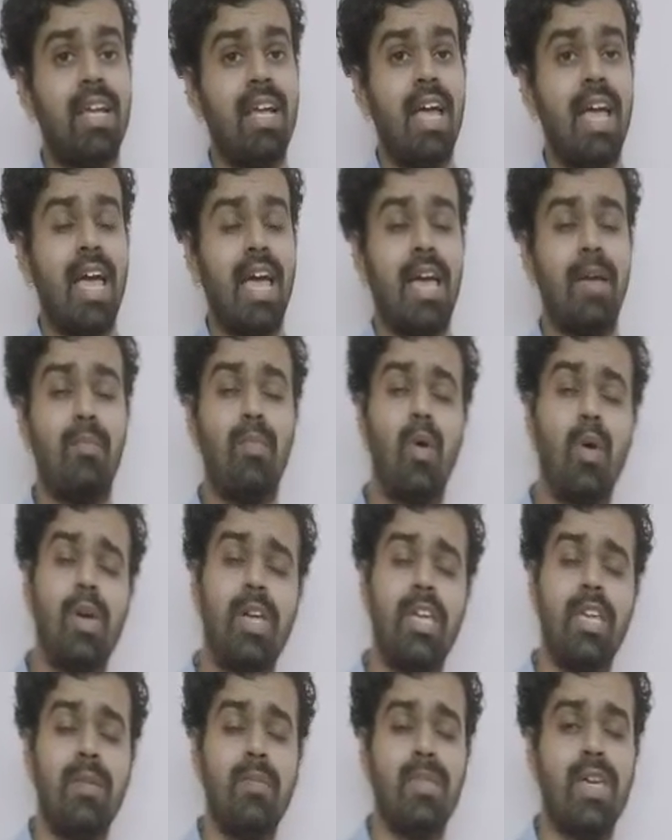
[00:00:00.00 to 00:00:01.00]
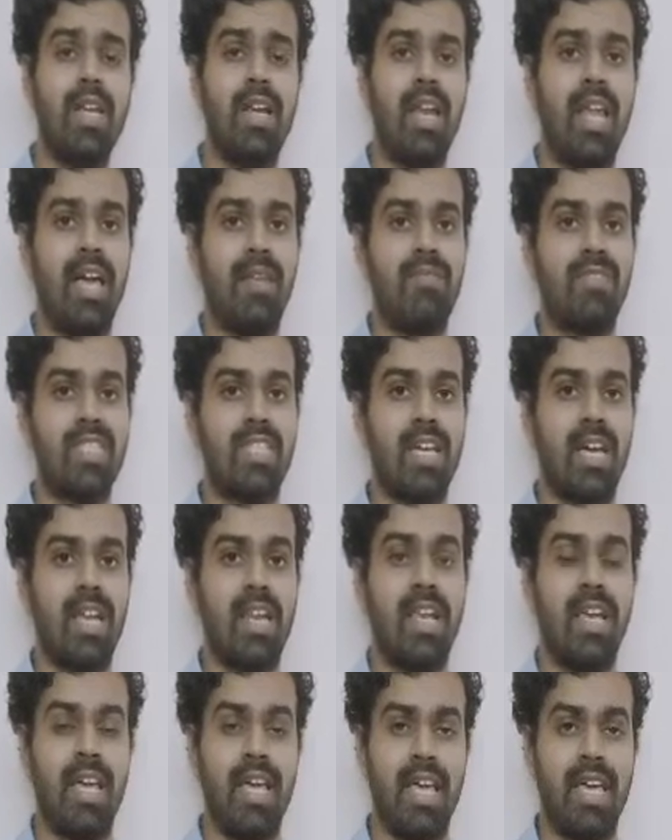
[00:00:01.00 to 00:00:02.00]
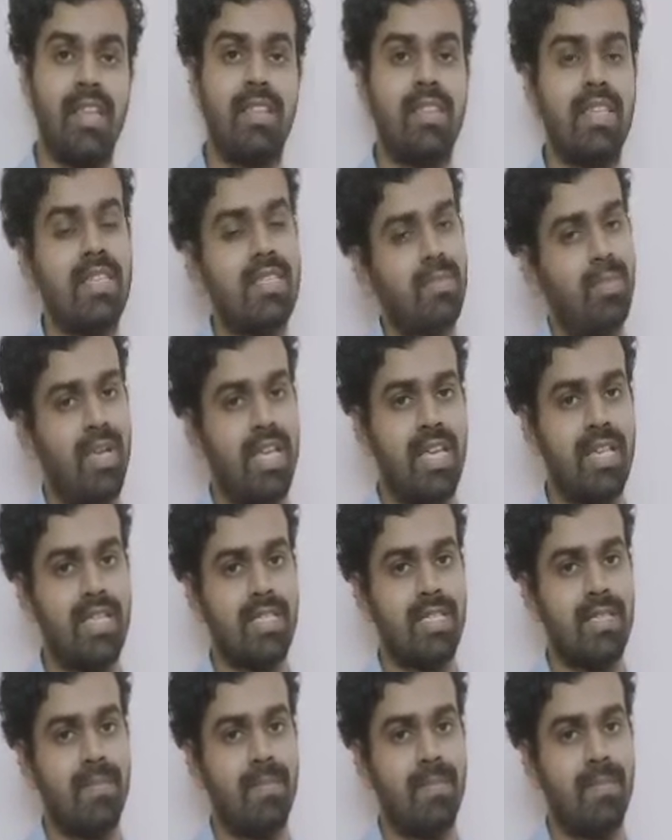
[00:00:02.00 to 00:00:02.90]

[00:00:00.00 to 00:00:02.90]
a bohemian lifestyle in this place.